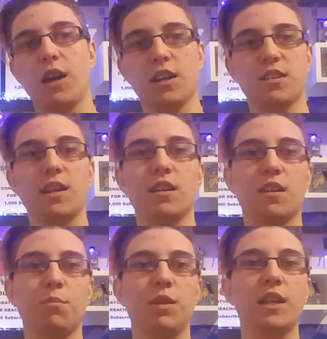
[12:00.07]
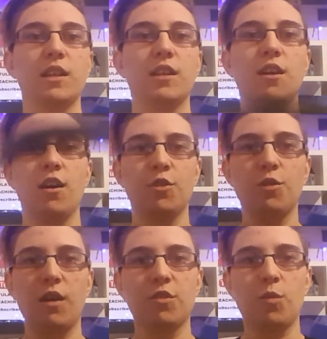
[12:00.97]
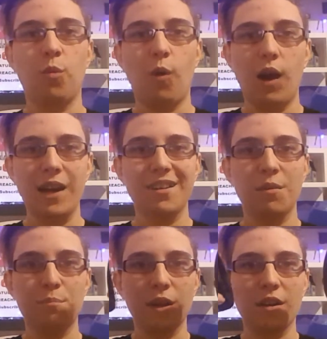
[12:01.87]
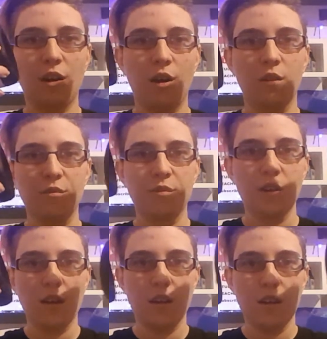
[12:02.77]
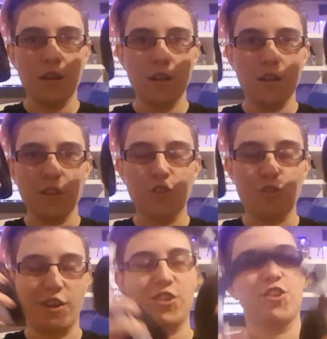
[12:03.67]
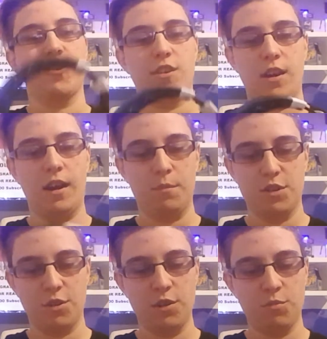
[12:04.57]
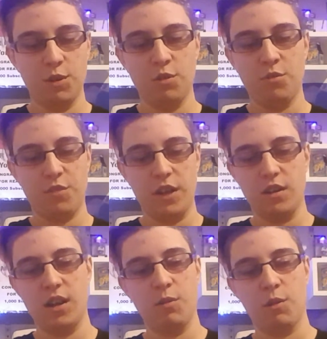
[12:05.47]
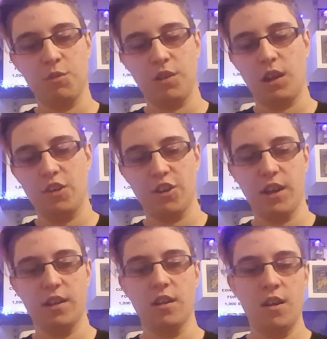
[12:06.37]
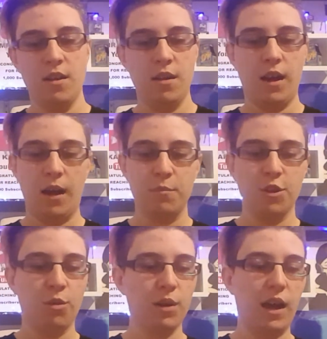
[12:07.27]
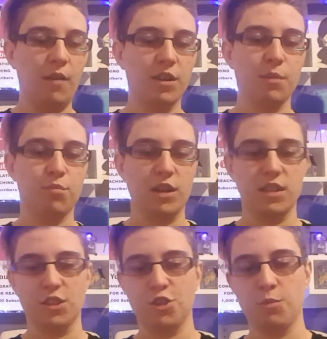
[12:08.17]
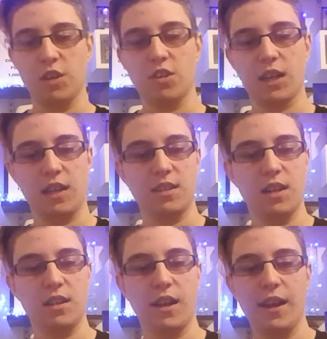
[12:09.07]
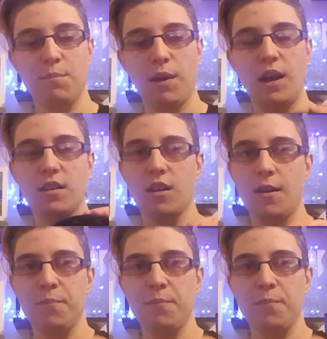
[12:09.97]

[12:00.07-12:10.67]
I extend it completely, you have quite a bit of stretch. So it will fit anyone with a larger head. You don't want to have it compressing too much. Like I said, the headband,